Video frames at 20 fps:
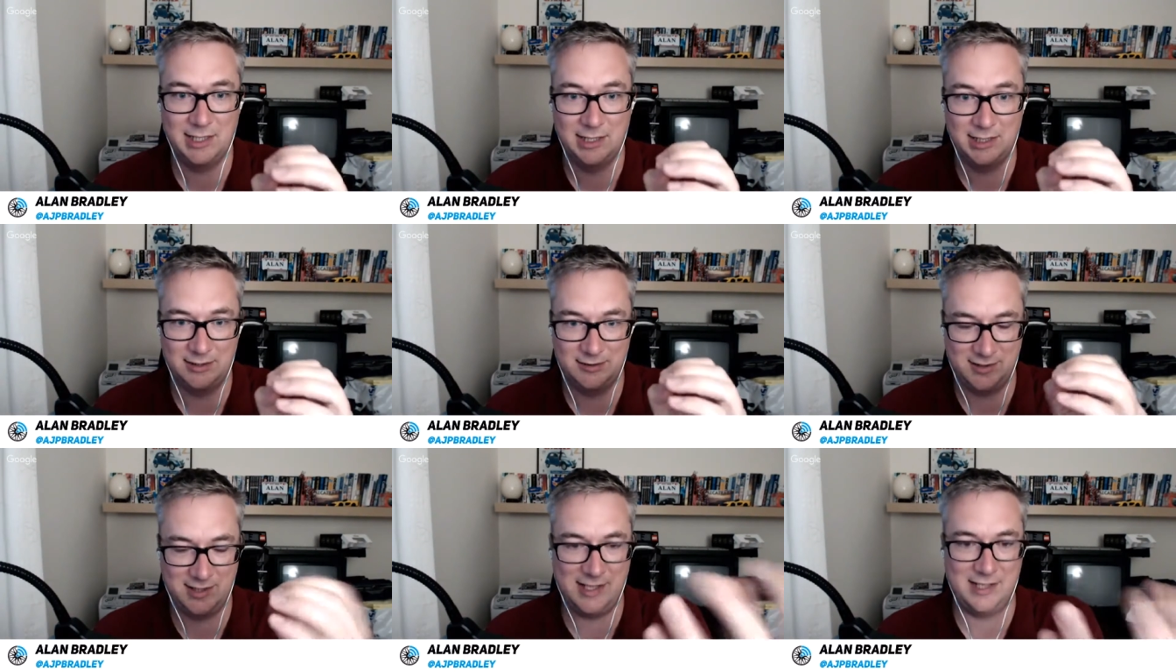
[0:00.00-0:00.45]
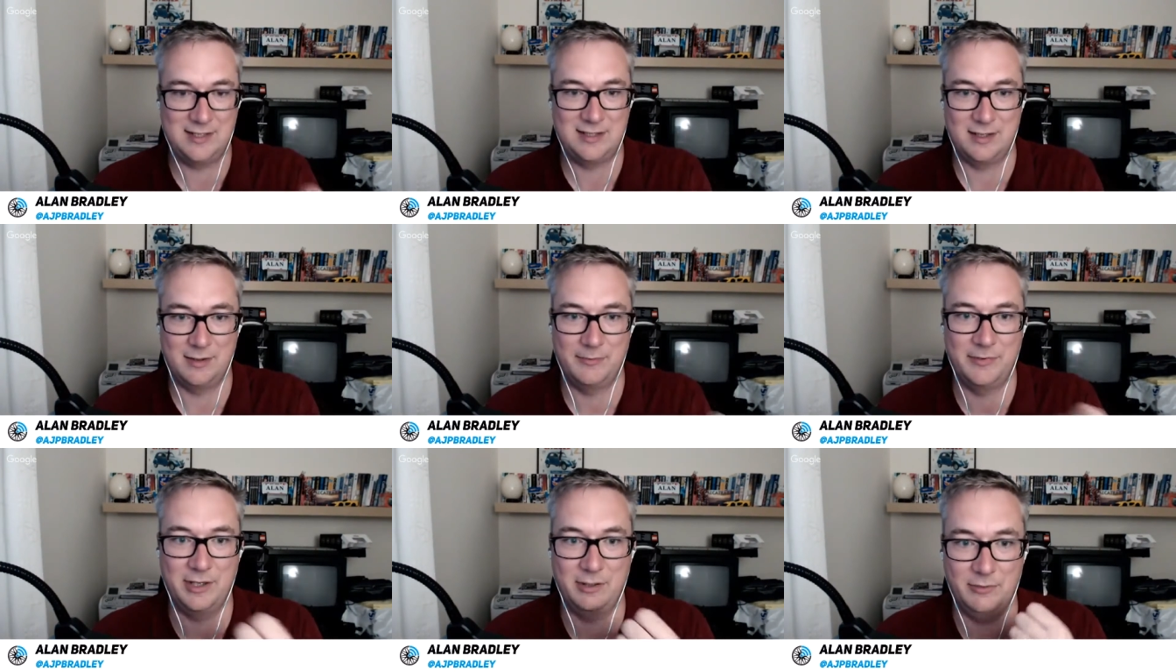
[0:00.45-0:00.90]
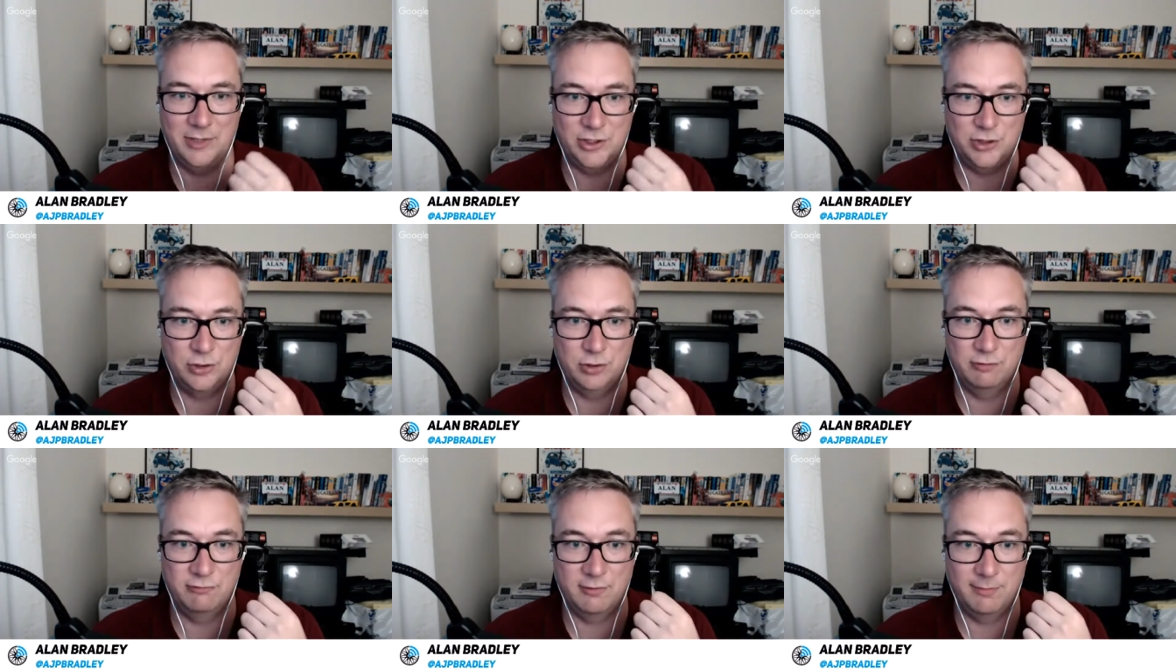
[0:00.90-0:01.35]
sees something which
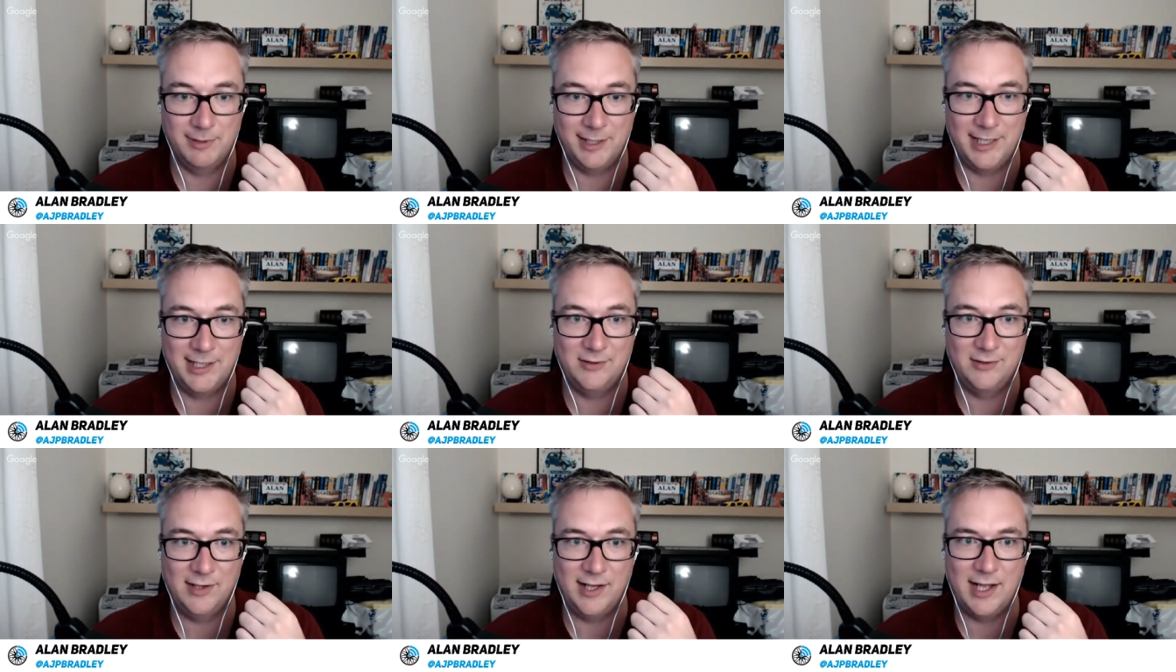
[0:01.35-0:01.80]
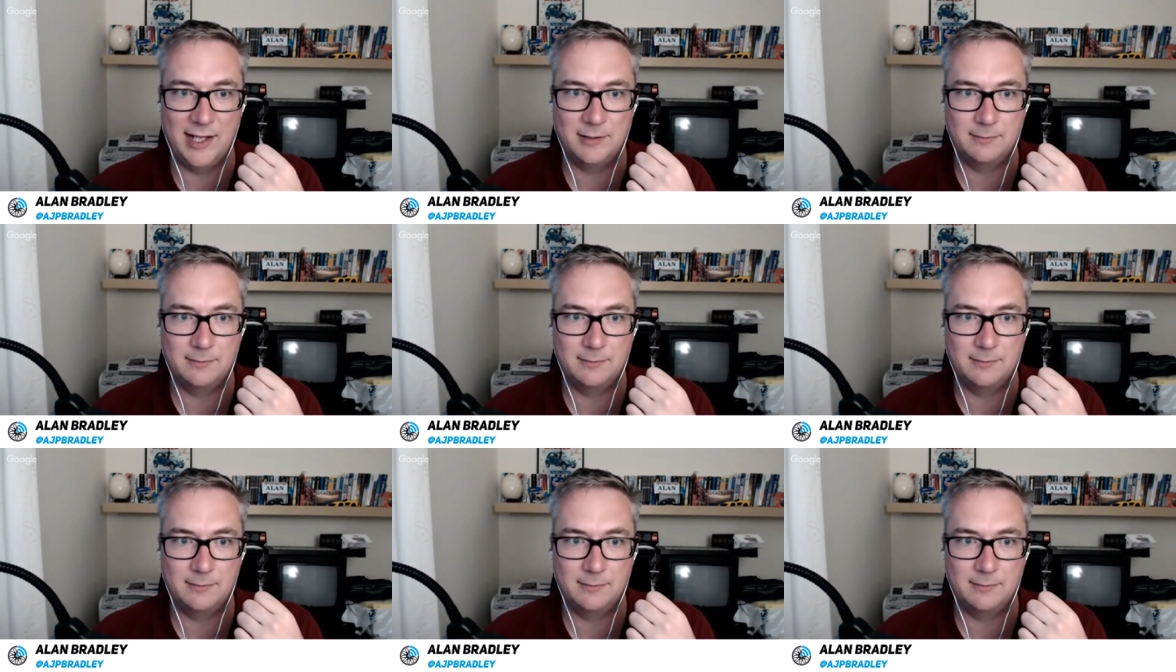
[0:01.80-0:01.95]
should replace that.